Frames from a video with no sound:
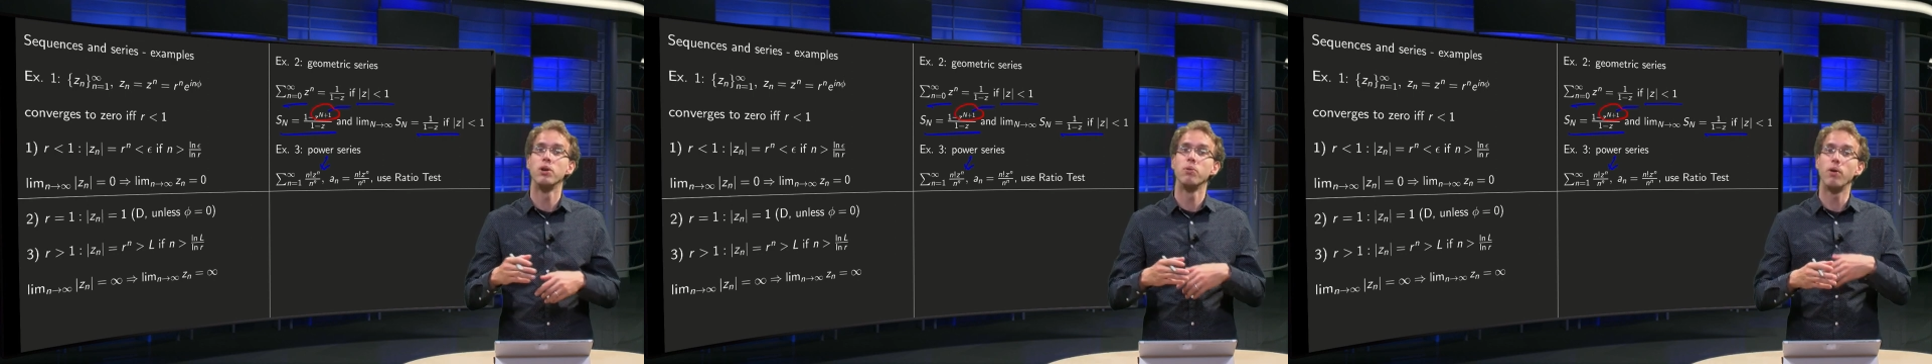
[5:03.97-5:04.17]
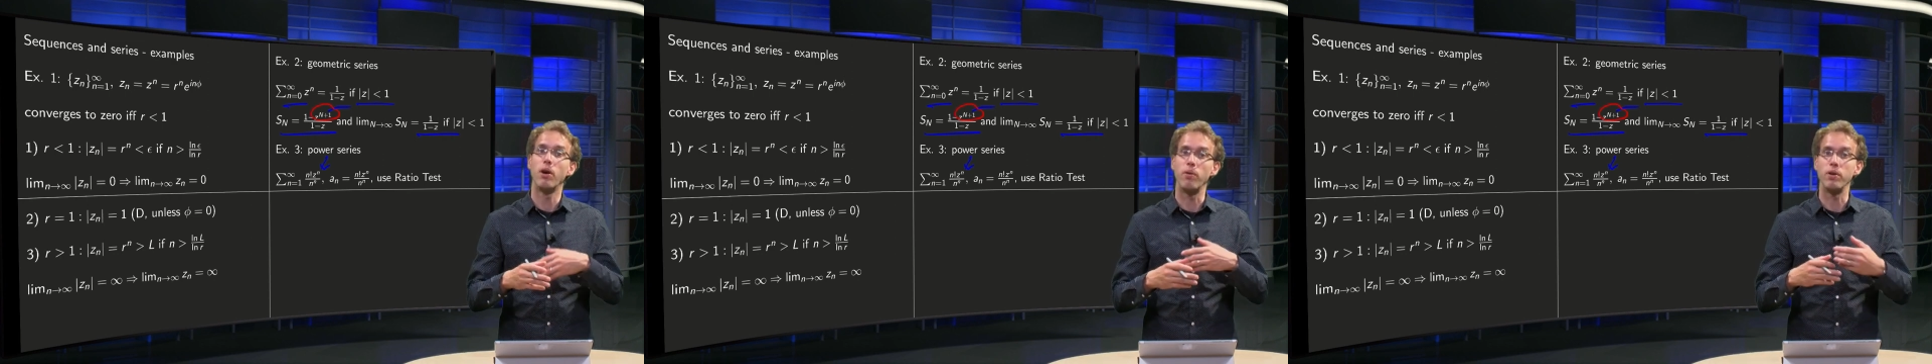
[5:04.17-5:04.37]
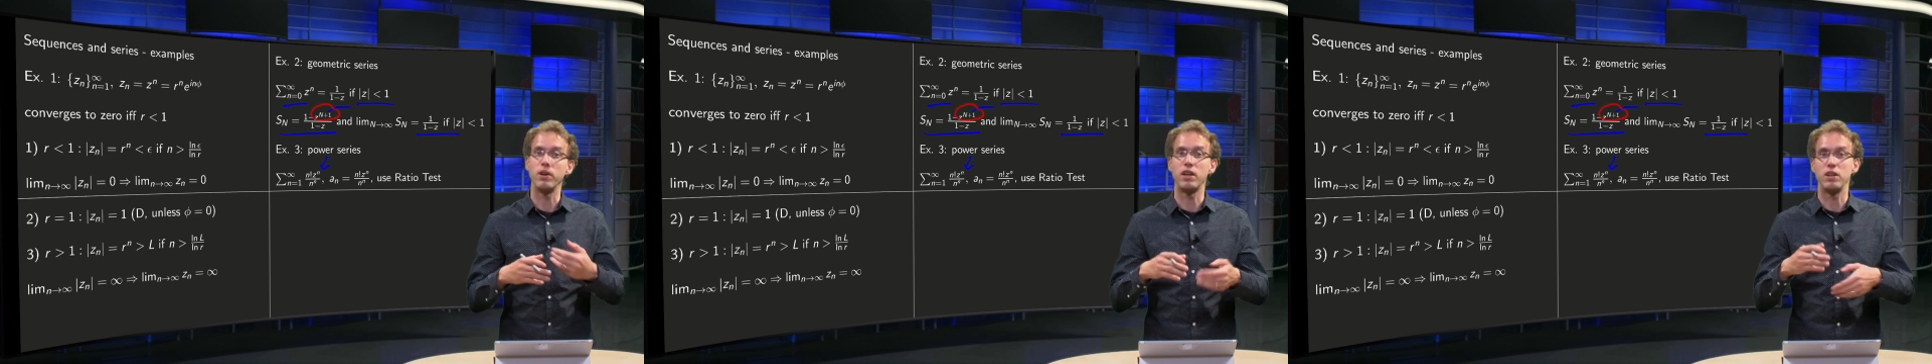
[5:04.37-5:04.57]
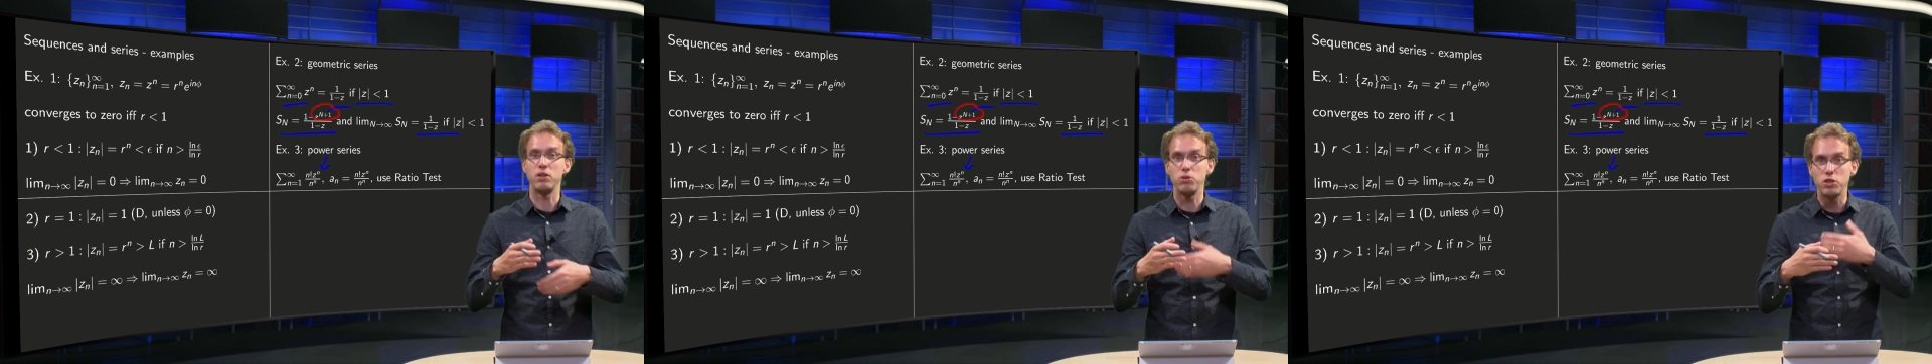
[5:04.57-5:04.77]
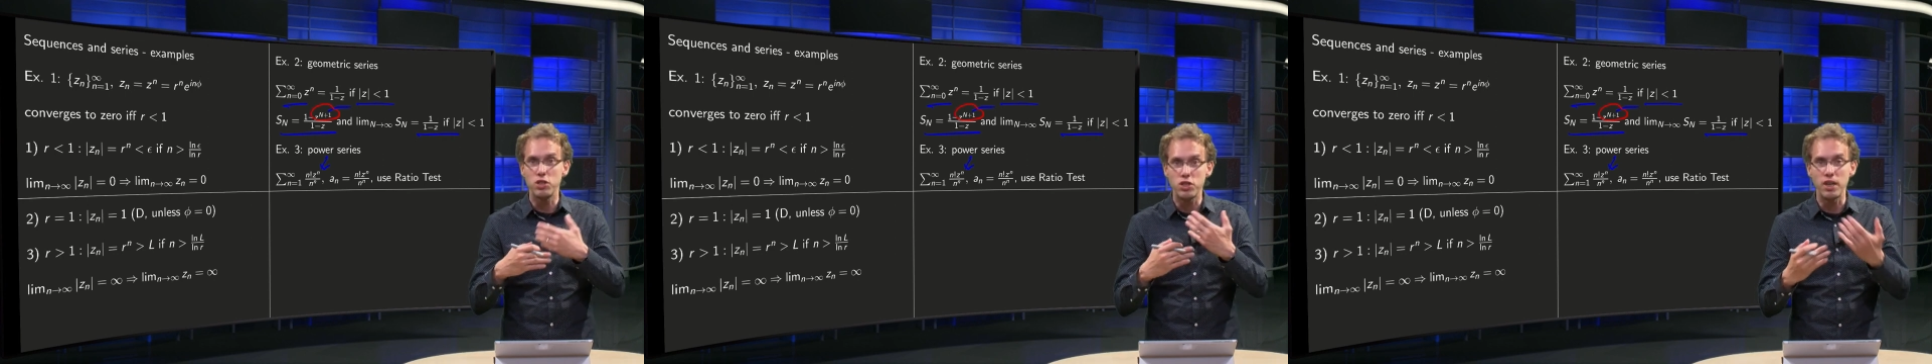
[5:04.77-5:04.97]
Well, we can
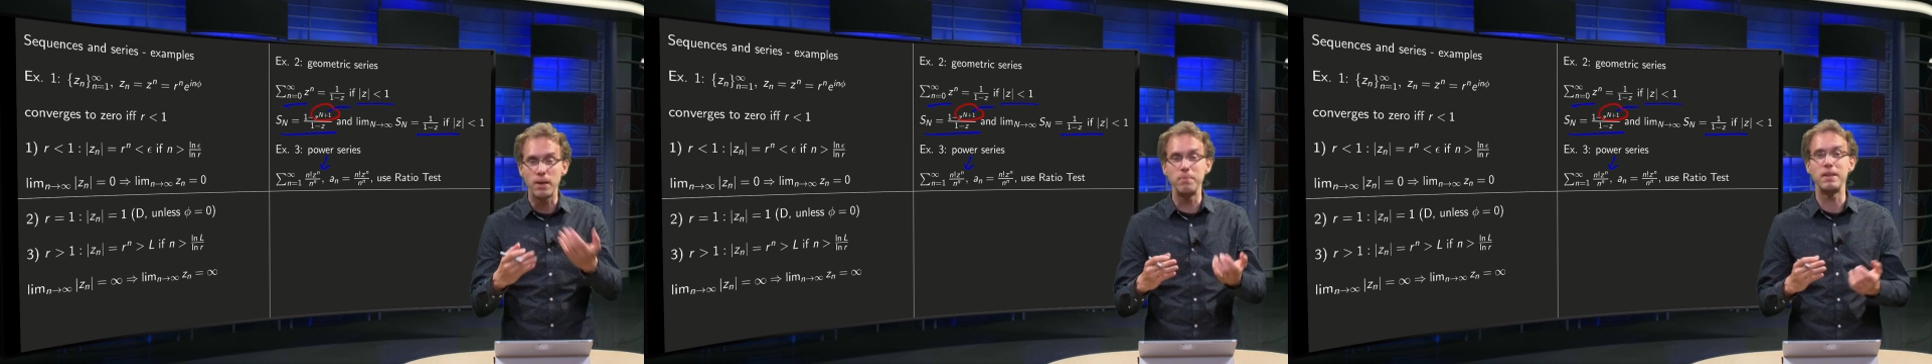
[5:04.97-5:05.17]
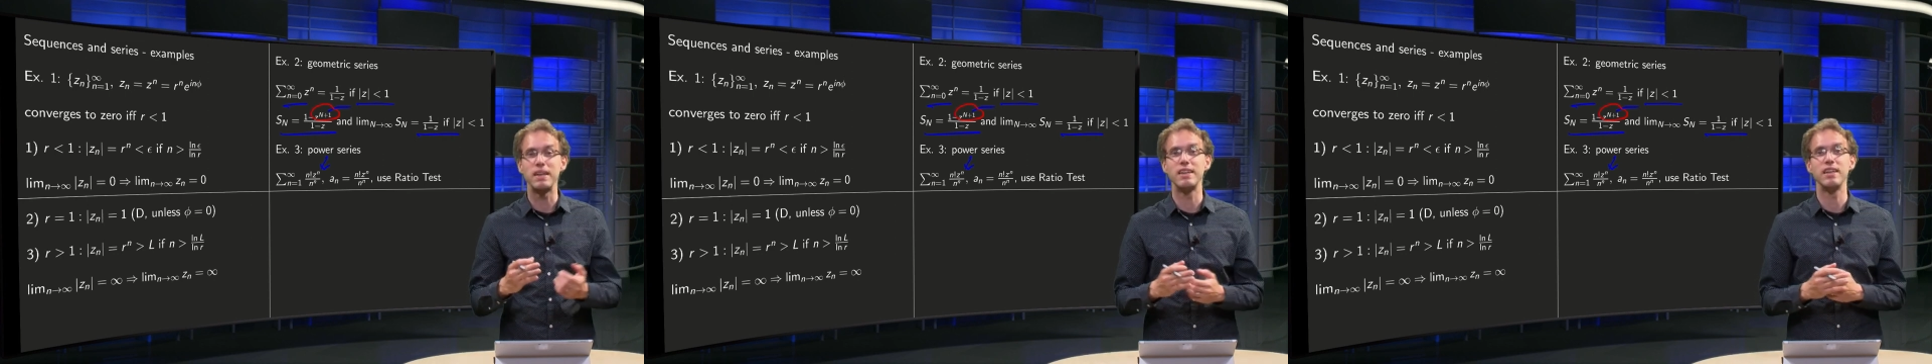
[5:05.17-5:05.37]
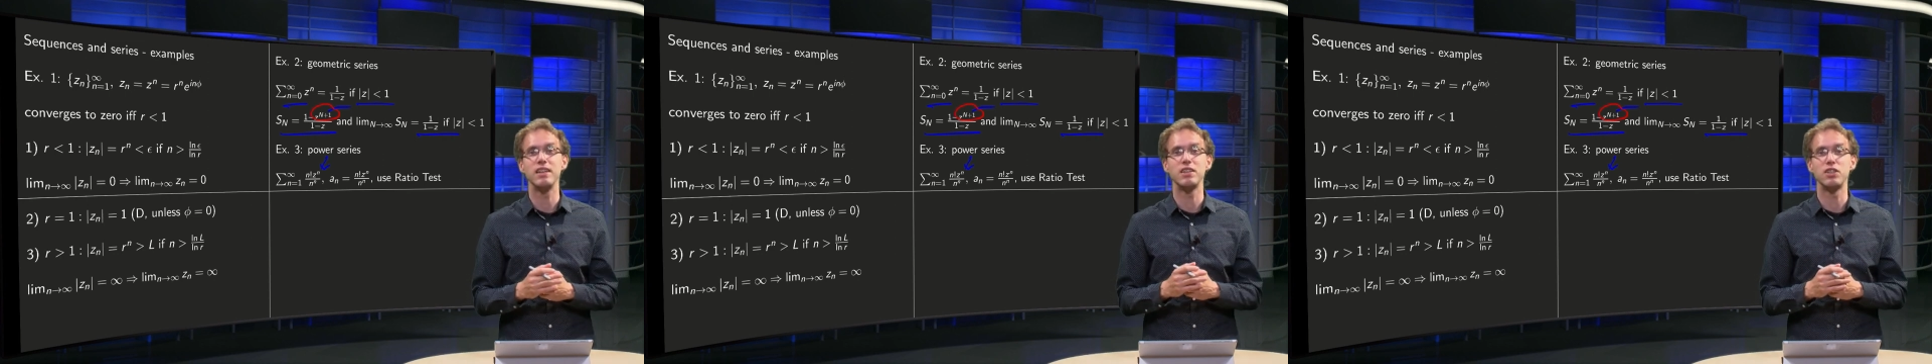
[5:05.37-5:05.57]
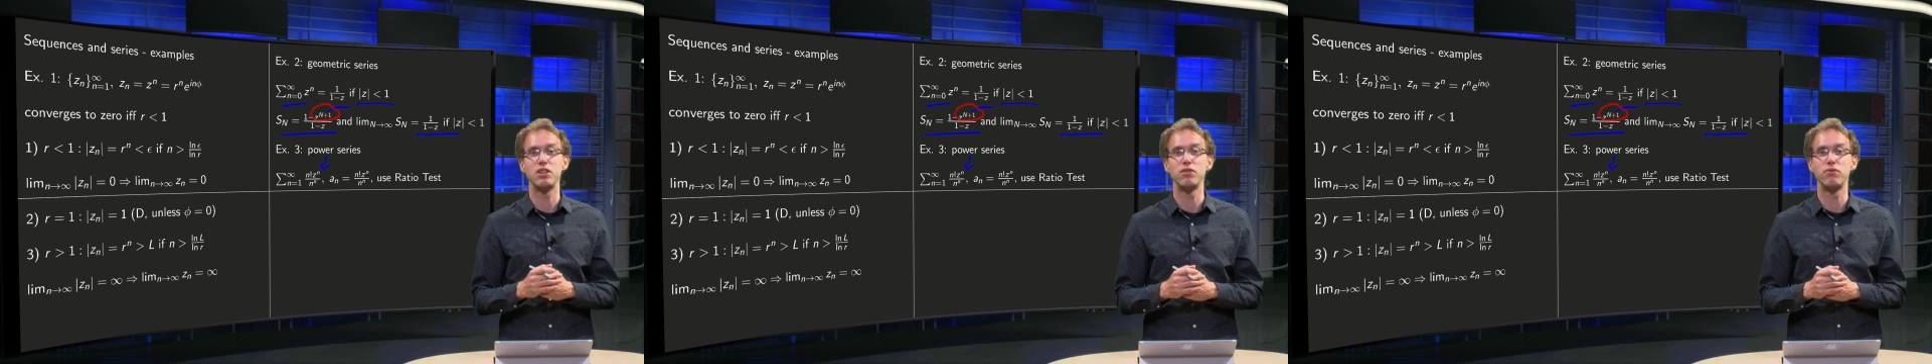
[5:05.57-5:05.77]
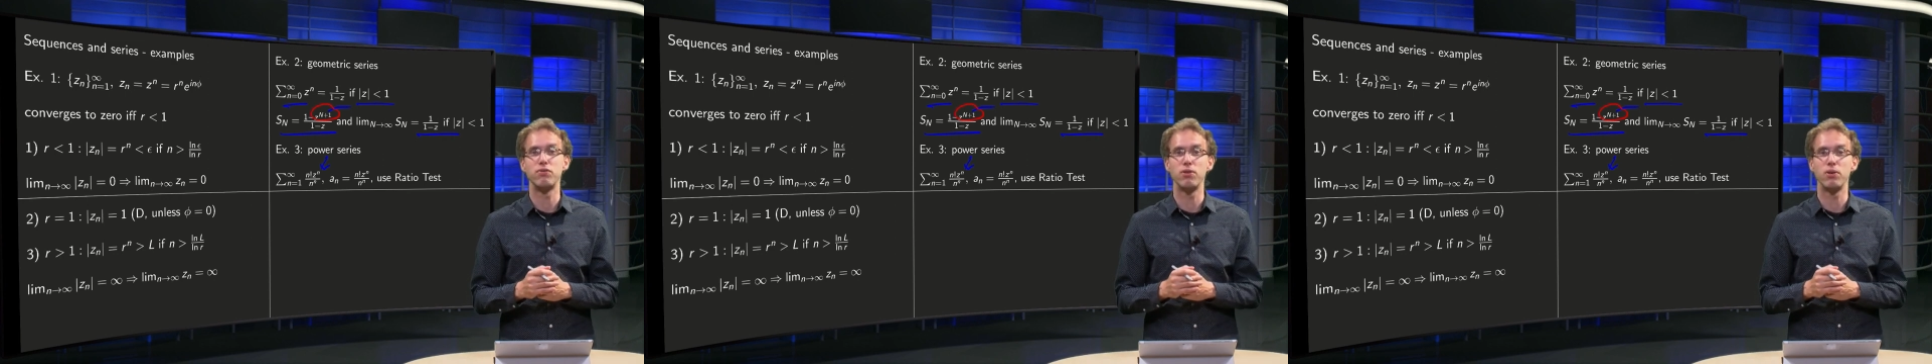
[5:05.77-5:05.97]
use the same techniques as
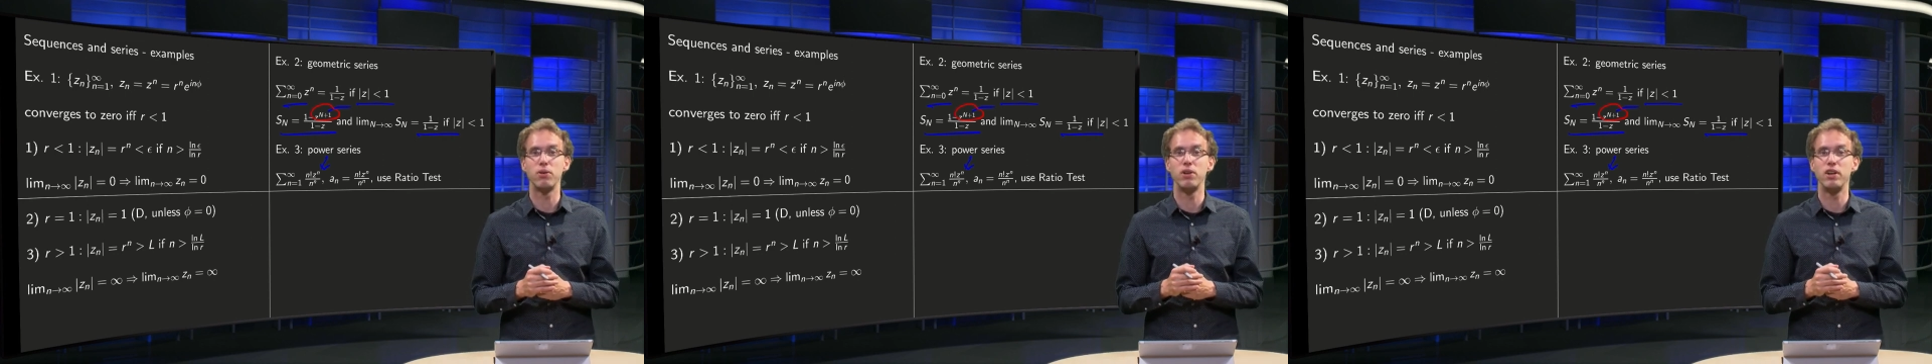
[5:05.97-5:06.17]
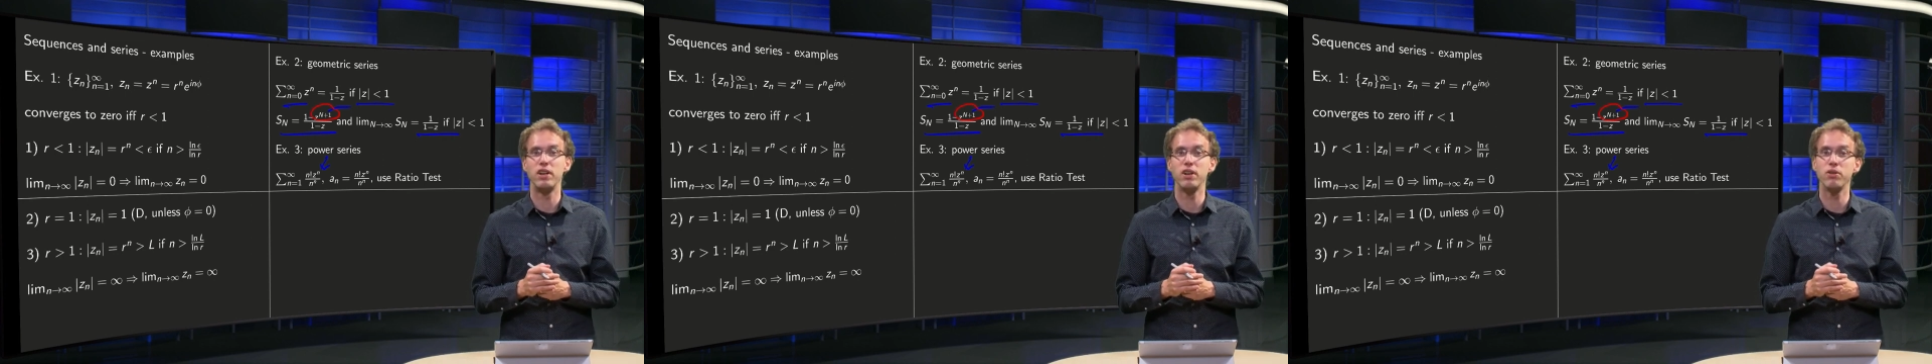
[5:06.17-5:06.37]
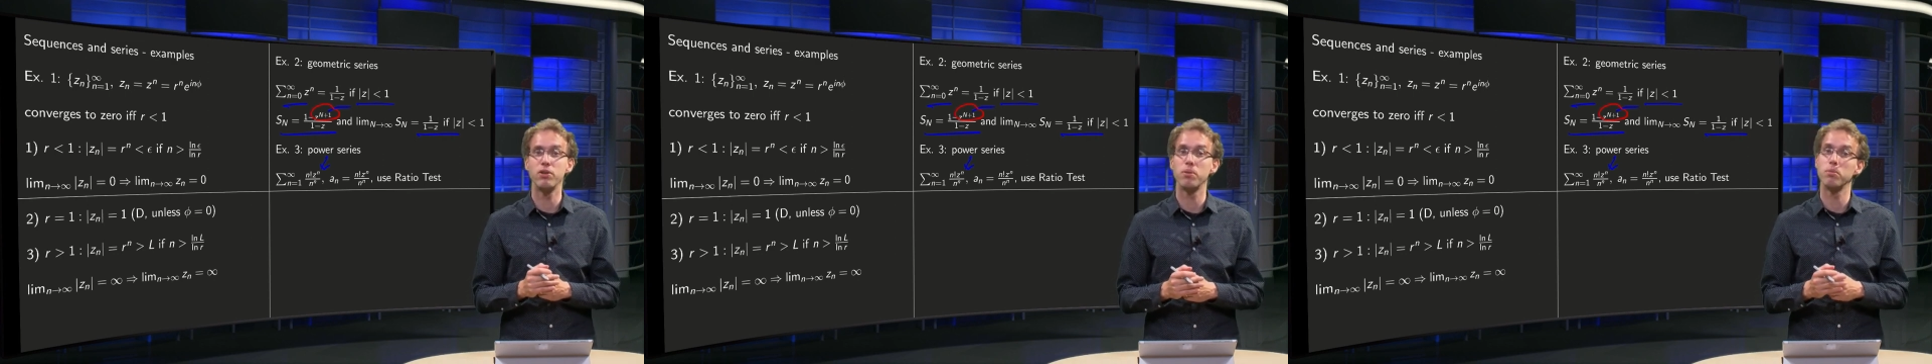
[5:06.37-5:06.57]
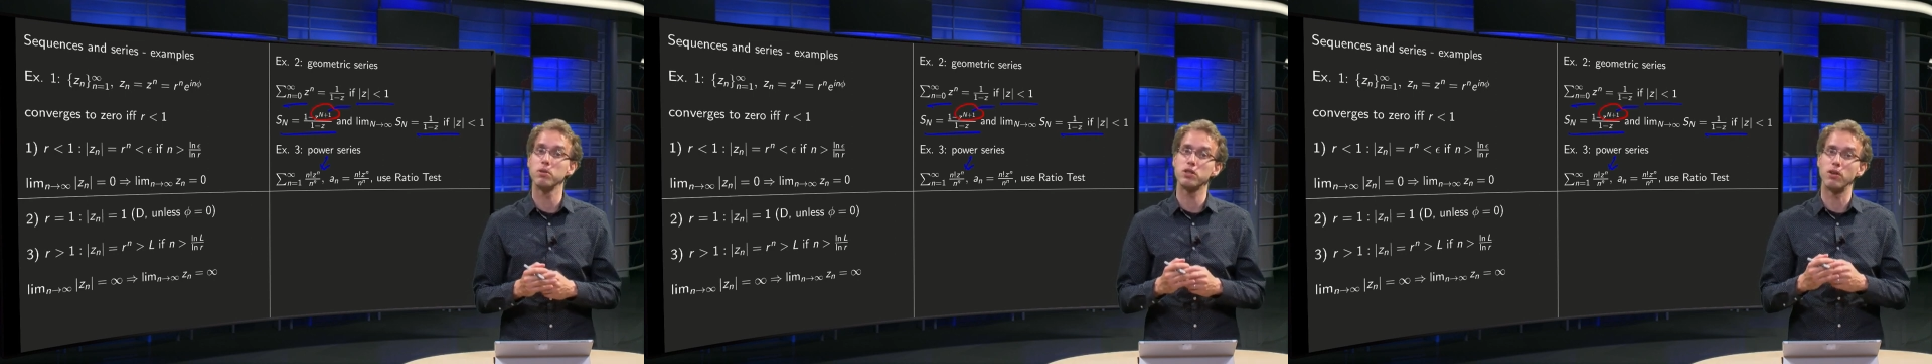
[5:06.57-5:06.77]
for real numbers.